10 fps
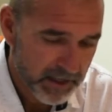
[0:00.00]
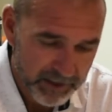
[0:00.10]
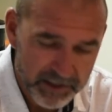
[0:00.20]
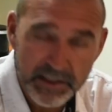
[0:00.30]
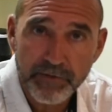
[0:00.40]

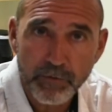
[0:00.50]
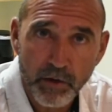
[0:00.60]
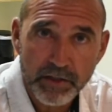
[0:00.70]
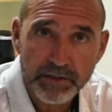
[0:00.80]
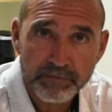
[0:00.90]
Thanks again for
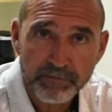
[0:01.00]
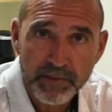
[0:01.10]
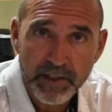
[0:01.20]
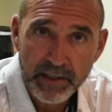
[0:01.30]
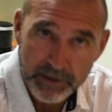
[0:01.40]
watching,
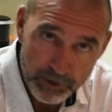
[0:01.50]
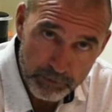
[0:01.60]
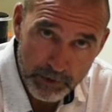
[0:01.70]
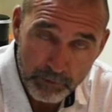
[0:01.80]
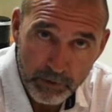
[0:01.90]
and just
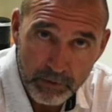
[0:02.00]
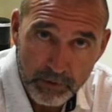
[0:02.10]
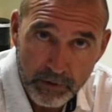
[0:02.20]
remember,